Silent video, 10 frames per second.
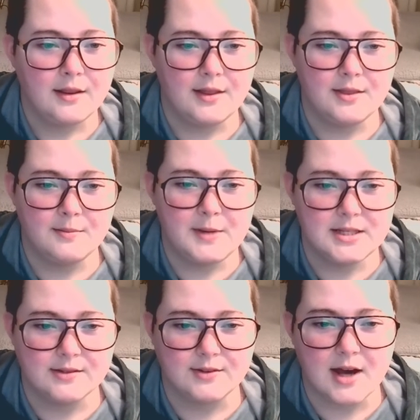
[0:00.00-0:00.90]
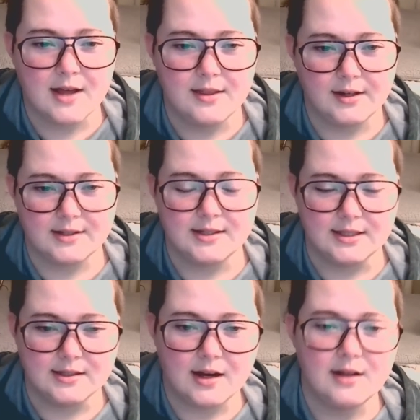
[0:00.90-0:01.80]
Then the peace of God that
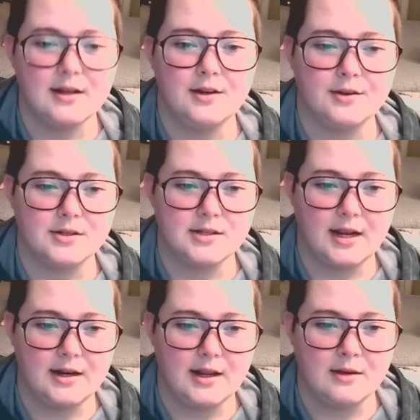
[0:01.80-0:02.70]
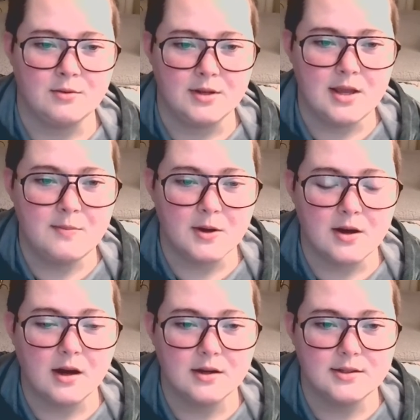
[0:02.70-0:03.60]
exceeds all understanding will keep your
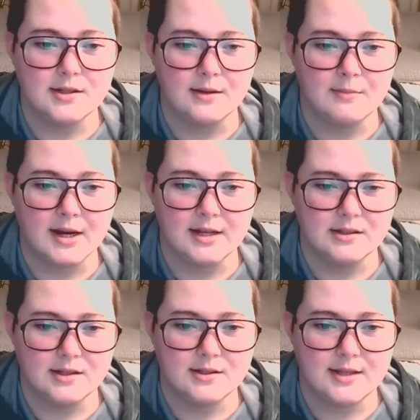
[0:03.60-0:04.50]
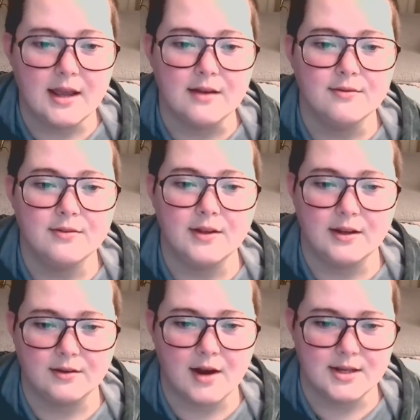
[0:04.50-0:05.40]
hearts and minds safe
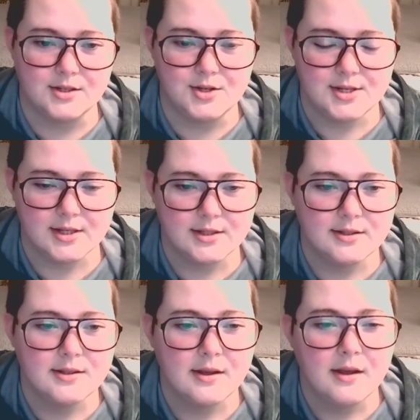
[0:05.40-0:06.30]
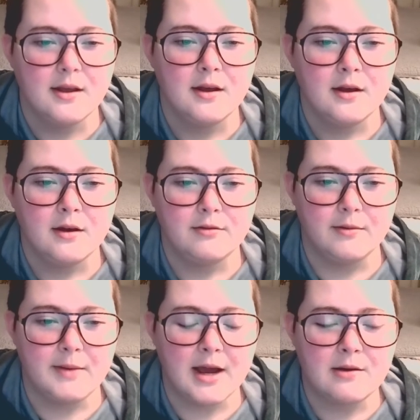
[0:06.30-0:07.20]
in Christ Jesus.
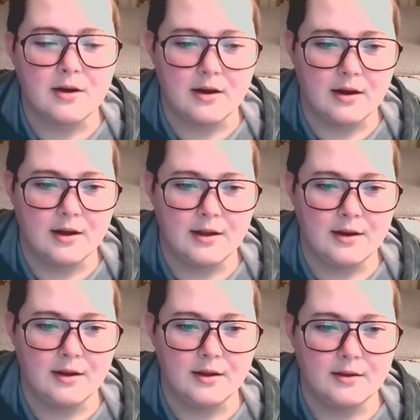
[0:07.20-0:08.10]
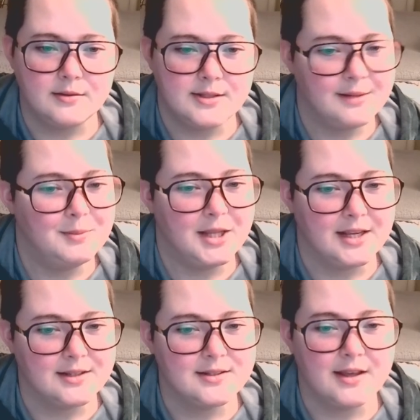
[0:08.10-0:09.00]
From now on,
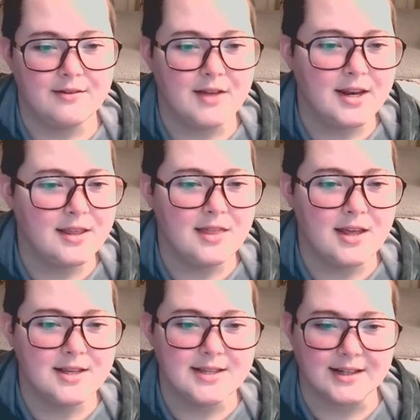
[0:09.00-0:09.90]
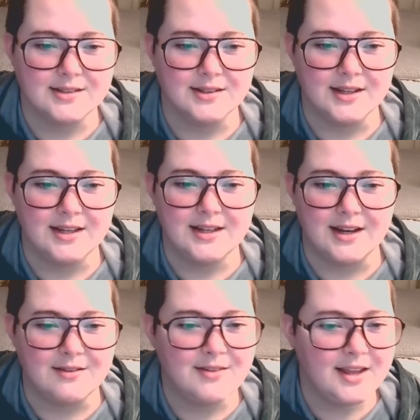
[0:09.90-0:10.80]
siblings, if anything is excellent
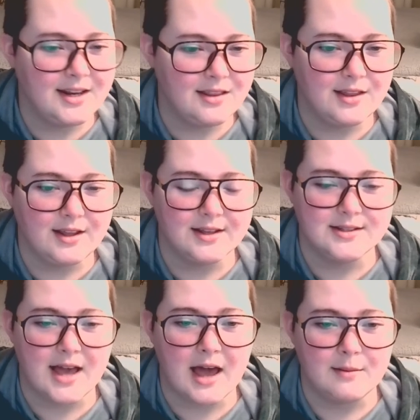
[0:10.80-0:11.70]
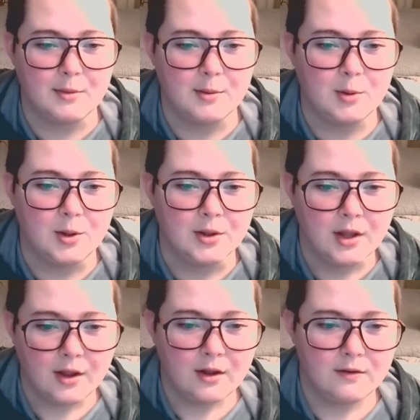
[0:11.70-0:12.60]
and if anything is admirable,
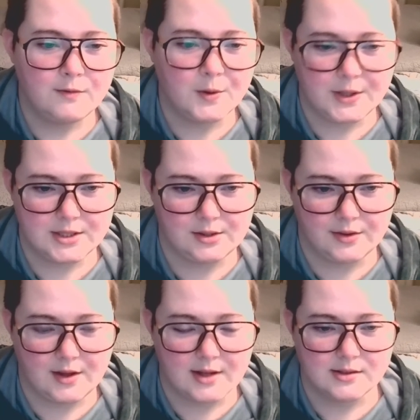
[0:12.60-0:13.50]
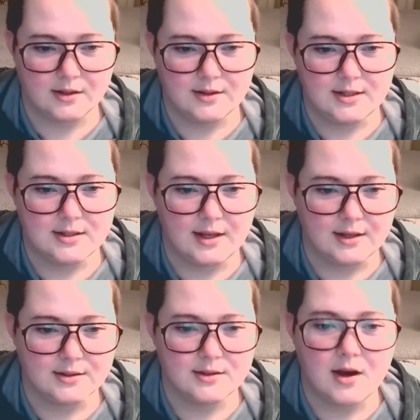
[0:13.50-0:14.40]
focus your thoughts on these
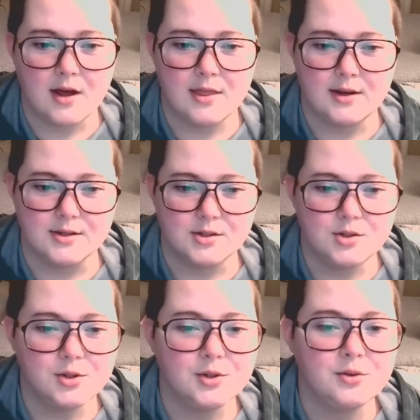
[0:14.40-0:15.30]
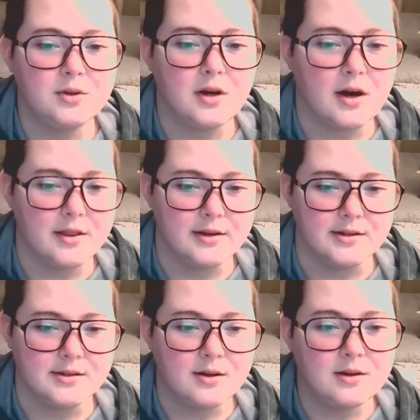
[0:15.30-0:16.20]
things. All that is true, all that
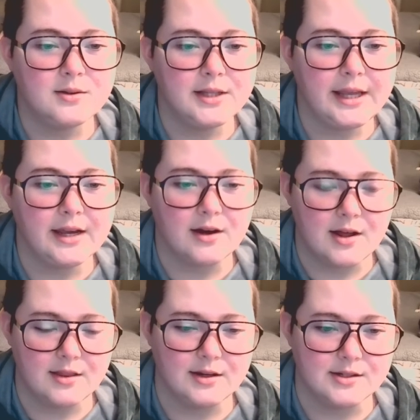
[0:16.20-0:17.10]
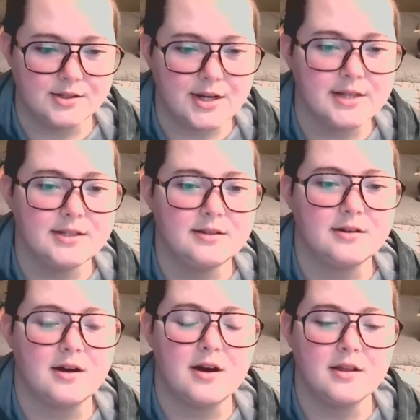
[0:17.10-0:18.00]
is holy, all that is just,
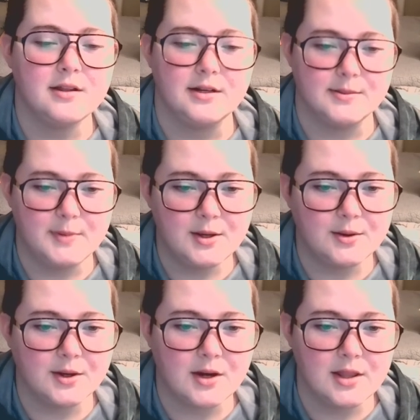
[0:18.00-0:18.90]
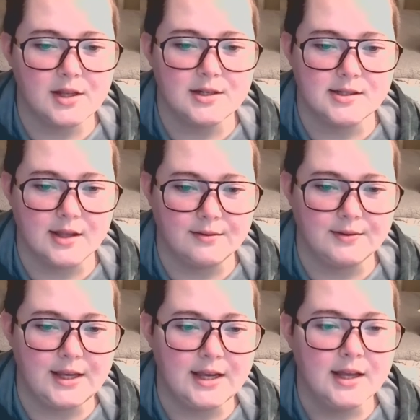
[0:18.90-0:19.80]
all that is pure, all that is
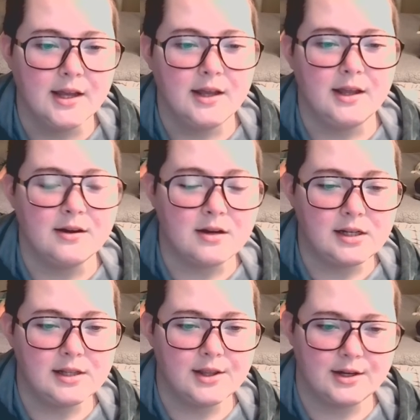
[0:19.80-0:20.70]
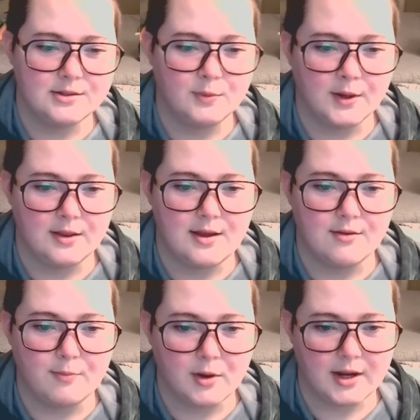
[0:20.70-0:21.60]
lovely, and all that is worthy
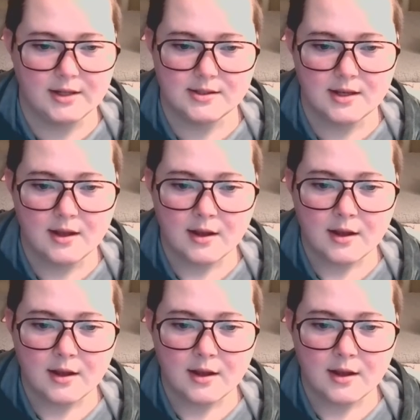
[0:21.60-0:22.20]
of praise.